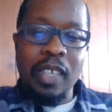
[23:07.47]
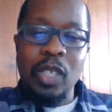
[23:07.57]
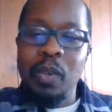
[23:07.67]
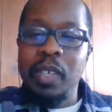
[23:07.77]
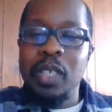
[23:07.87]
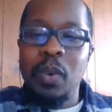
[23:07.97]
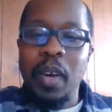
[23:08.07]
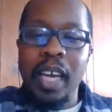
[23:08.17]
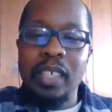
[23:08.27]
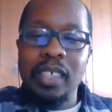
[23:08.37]
it's only so
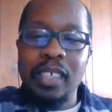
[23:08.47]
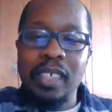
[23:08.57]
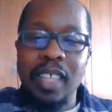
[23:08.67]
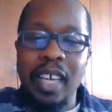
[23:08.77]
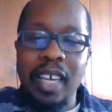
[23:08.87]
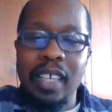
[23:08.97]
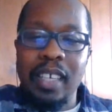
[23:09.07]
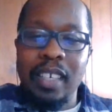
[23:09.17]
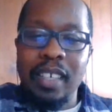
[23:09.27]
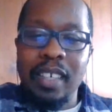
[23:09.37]
anxious that
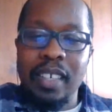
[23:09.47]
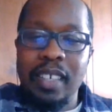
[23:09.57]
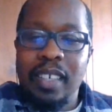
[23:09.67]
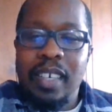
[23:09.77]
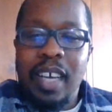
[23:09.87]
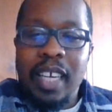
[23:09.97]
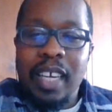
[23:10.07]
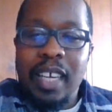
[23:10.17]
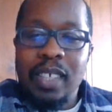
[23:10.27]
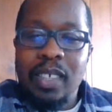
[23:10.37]
I
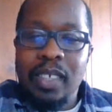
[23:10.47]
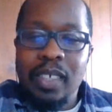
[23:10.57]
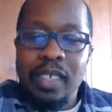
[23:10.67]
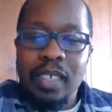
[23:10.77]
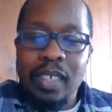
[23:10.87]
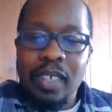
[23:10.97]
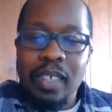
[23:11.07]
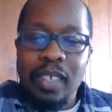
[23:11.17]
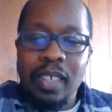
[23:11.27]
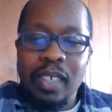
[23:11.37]
guess
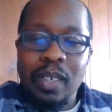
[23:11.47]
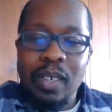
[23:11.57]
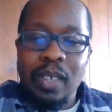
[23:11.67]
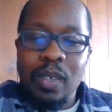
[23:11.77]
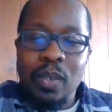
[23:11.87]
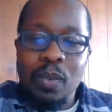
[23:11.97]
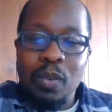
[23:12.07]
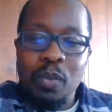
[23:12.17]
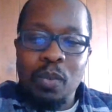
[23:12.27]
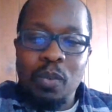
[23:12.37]

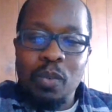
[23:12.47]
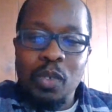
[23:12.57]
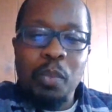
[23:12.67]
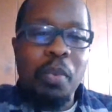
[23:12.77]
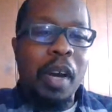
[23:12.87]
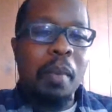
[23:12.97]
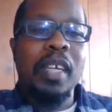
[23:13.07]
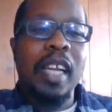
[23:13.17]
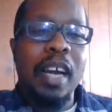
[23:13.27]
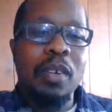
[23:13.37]
you should
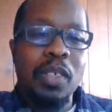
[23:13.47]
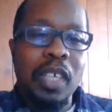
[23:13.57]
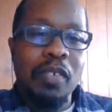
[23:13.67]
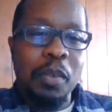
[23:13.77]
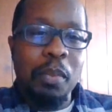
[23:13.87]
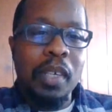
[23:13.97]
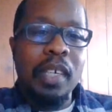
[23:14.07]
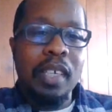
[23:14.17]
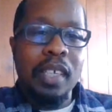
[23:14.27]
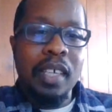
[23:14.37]
probably allow yourself to
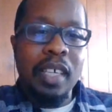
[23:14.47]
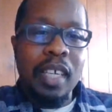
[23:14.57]
be.